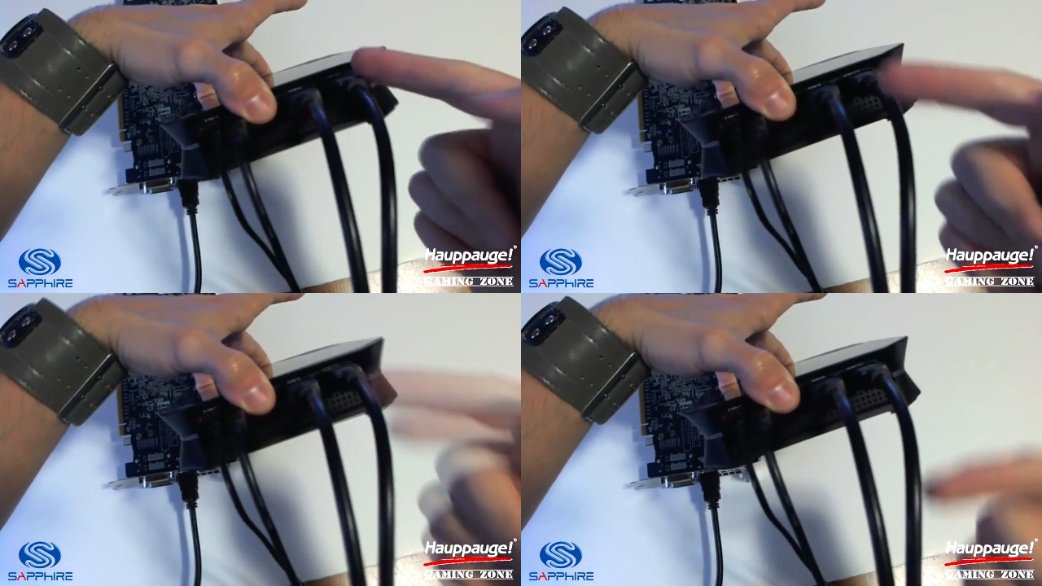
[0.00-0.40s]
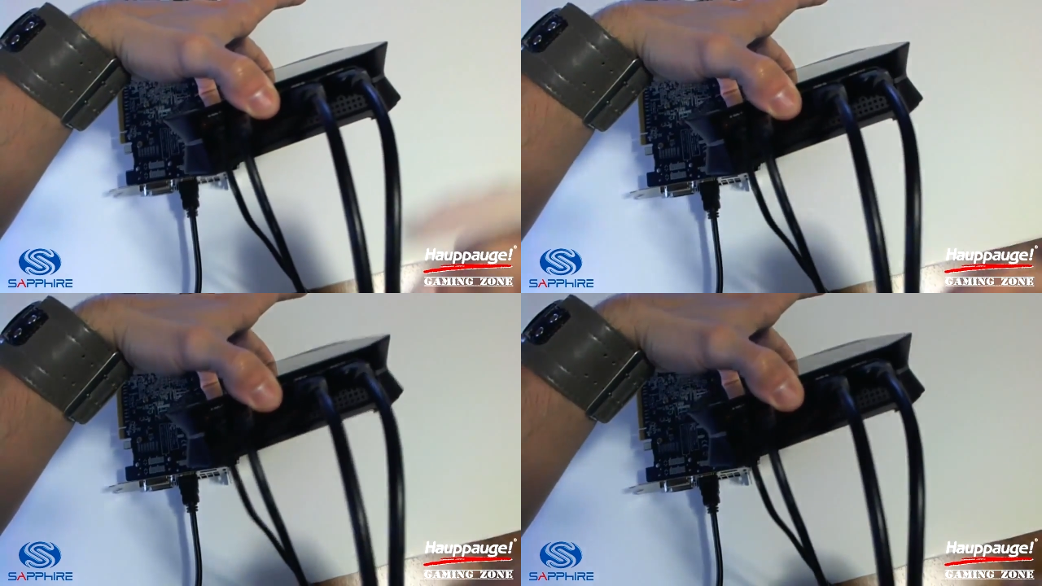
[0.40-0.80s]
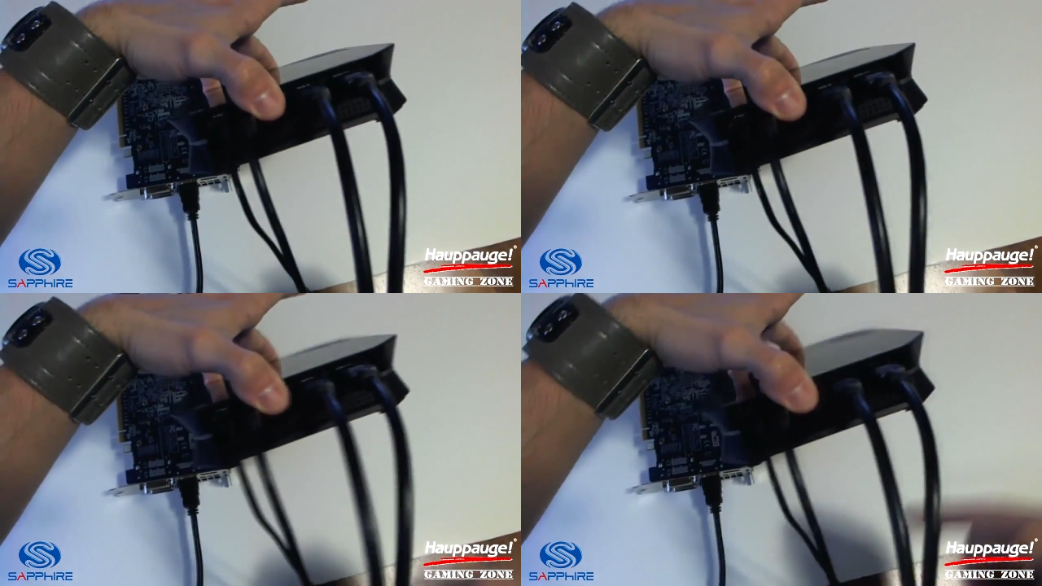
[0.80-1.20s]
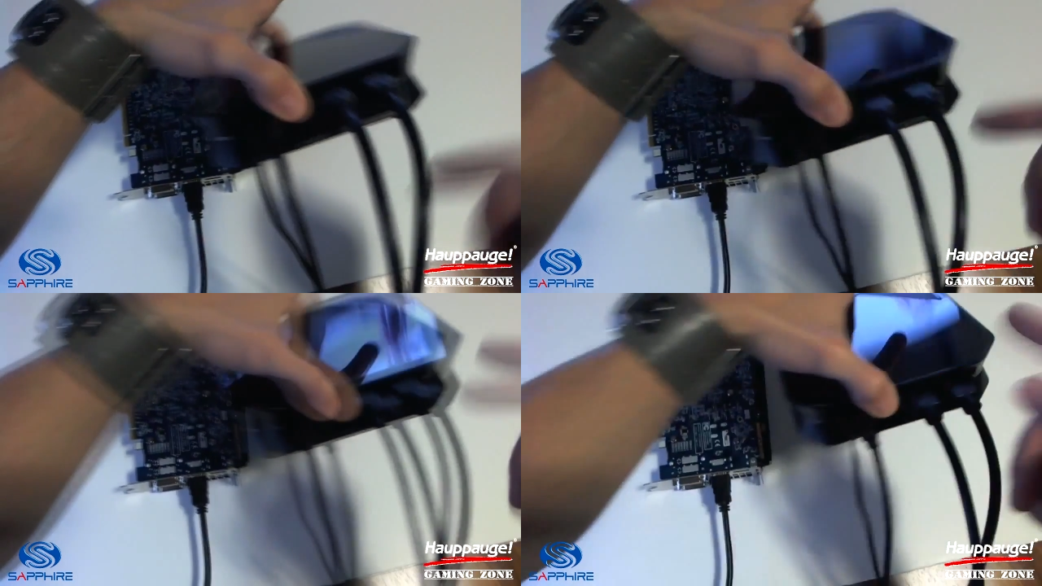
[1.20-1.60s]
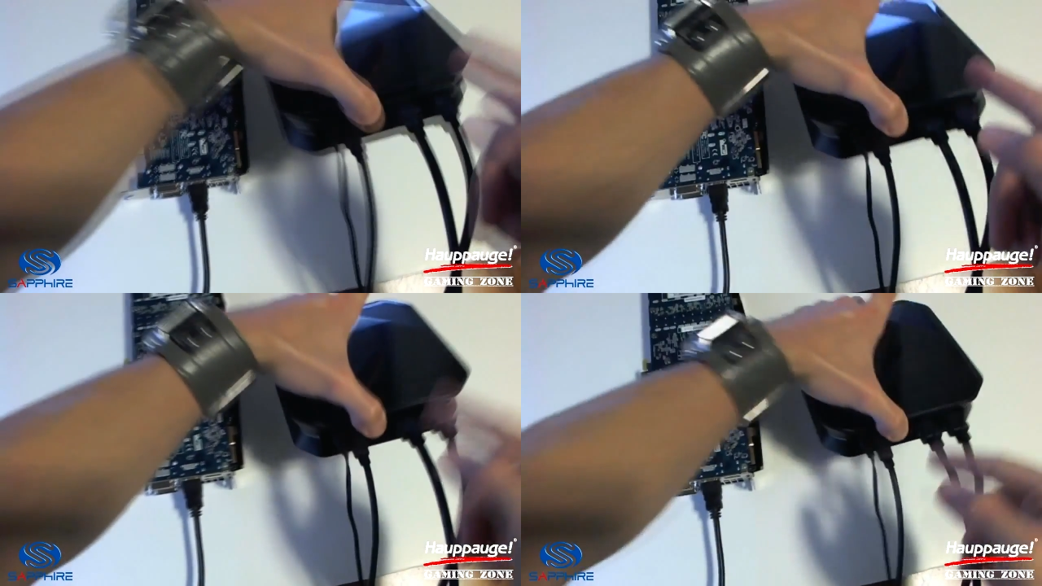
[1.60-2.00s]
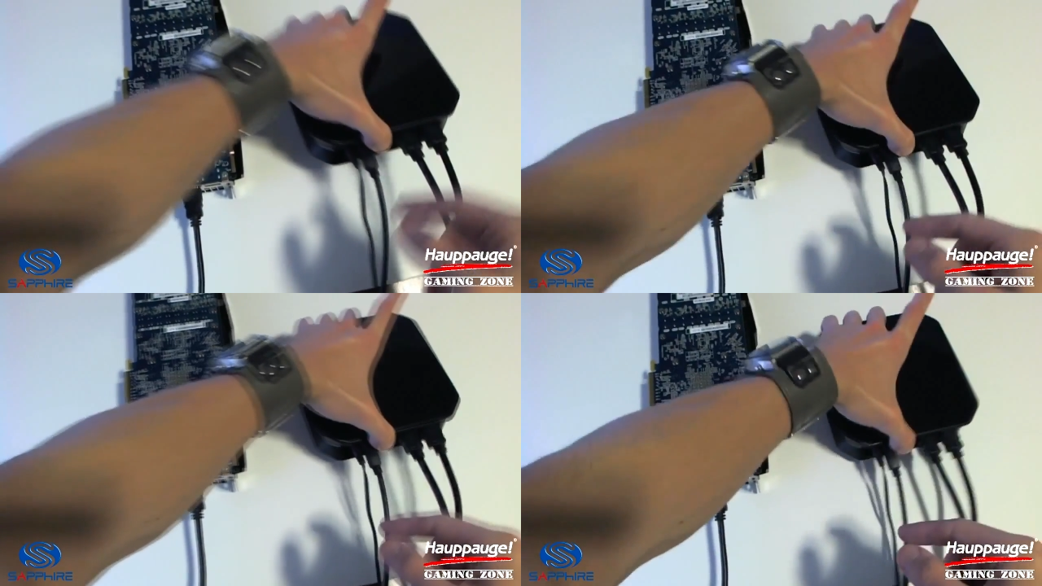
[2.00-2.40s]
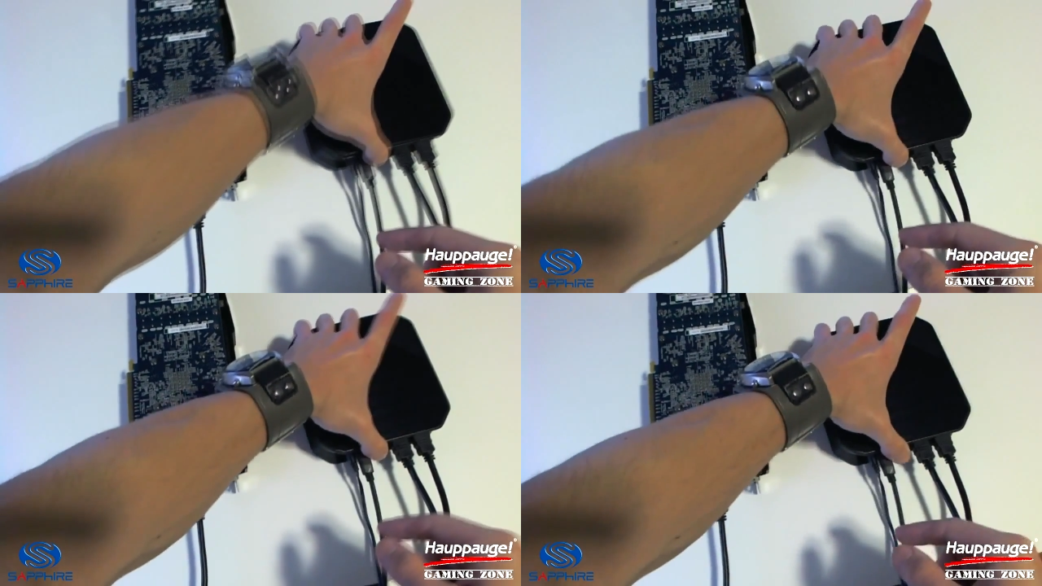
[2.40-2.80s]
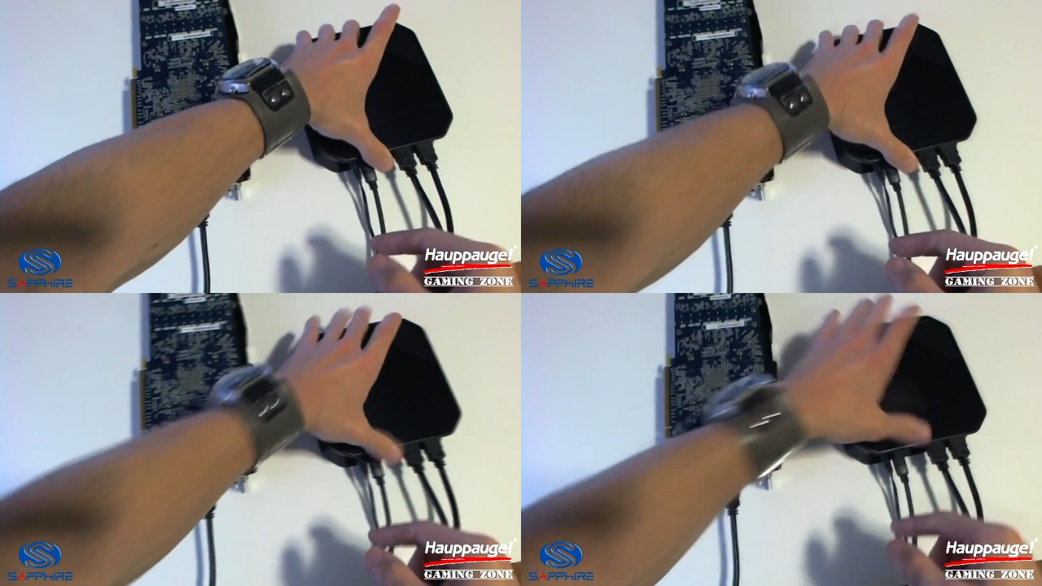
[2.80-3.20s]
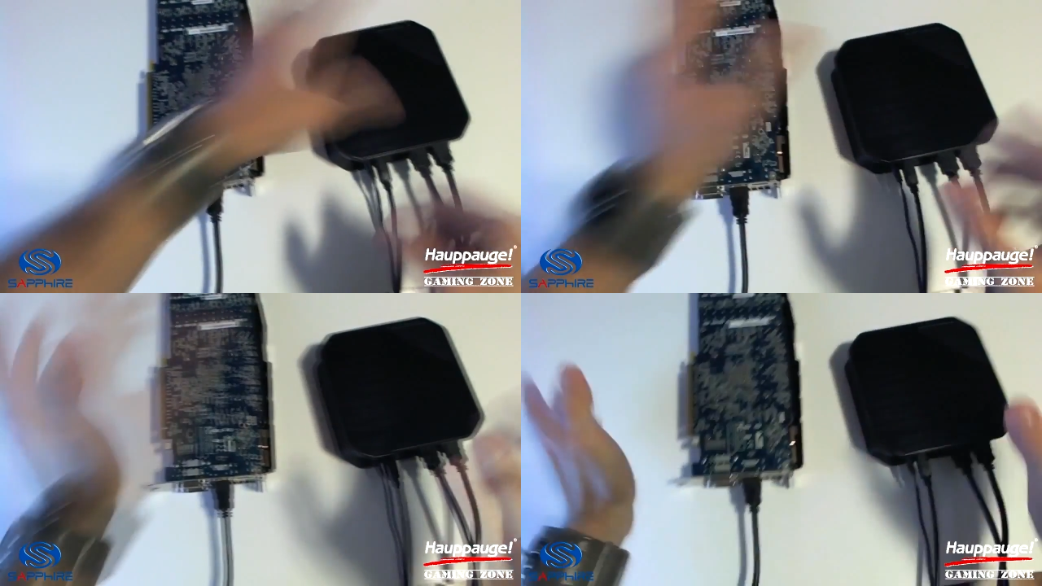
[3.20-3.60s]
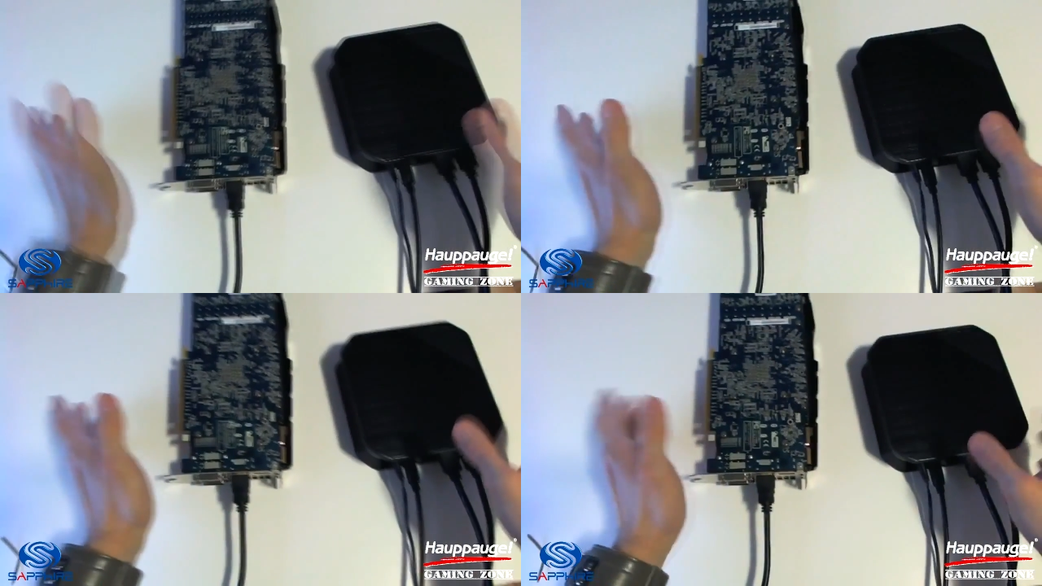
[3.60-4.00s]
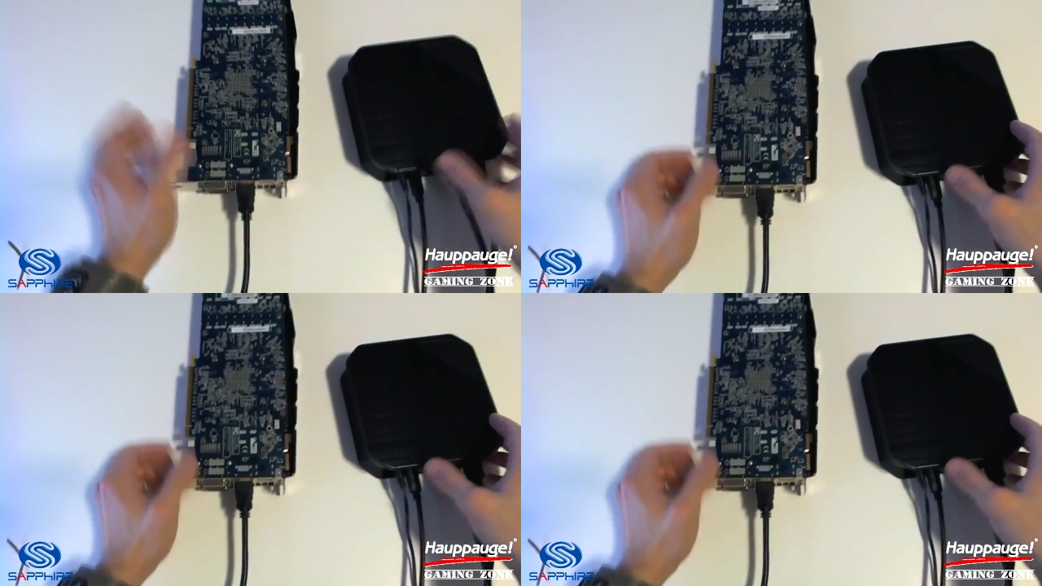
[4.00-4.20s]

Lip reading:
No face is visible, so there are no lips to read.